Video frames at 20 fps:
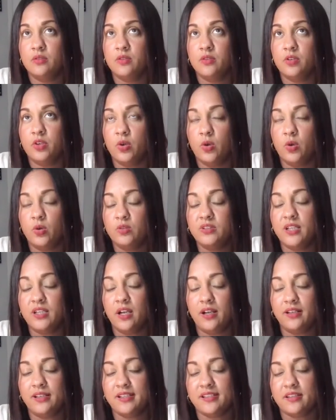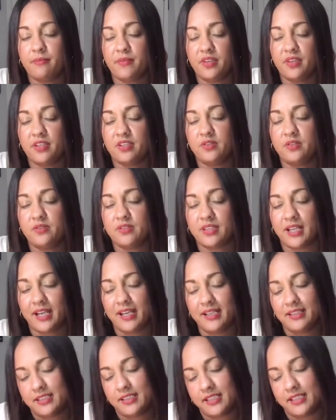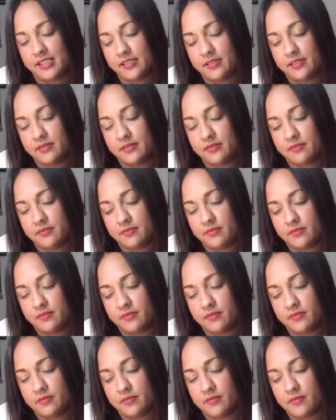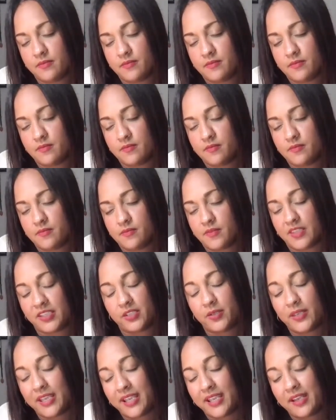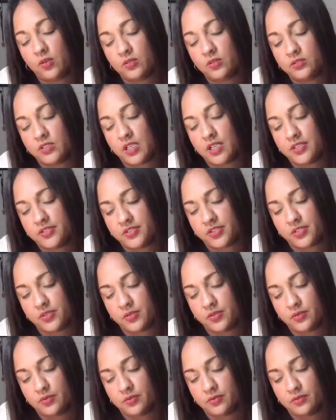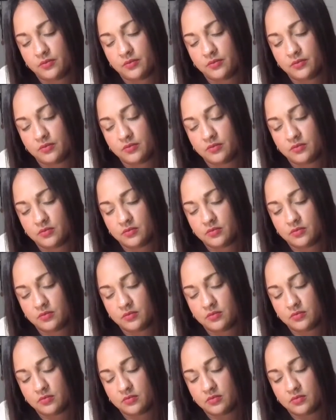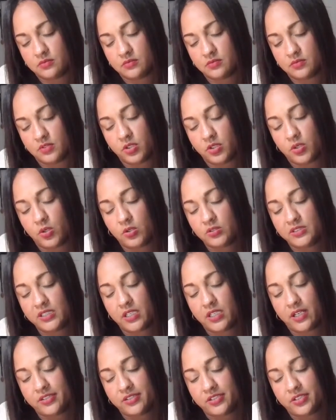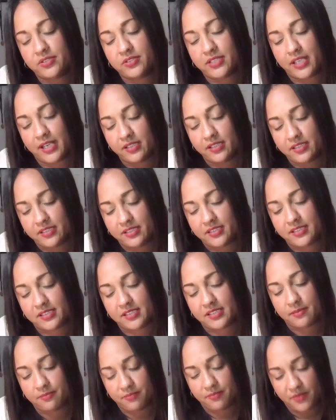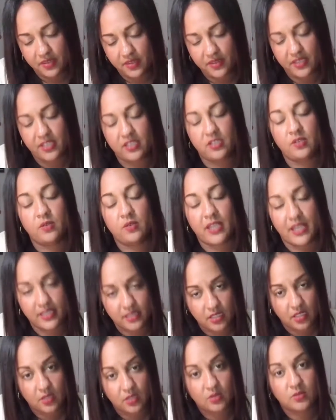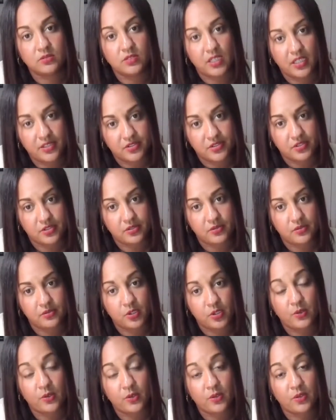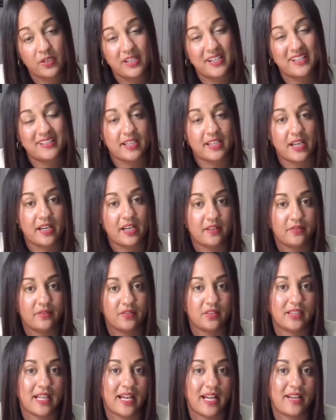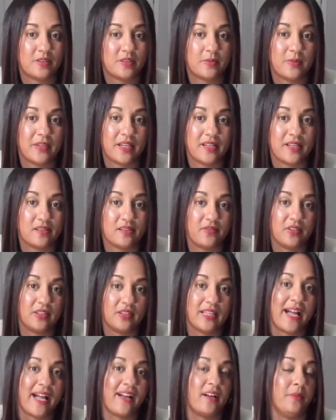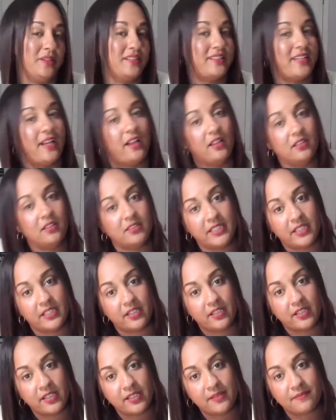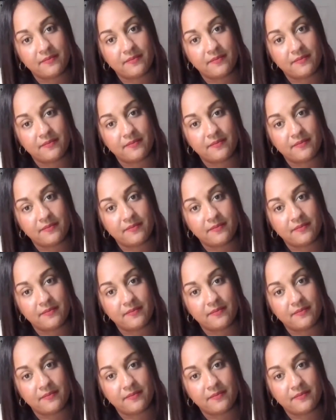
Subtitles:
You're holding on to something too tightly that you can't hold on to. You're holding on too tightly to something that you cannot hold on to. It's because of a lack mentality, honey.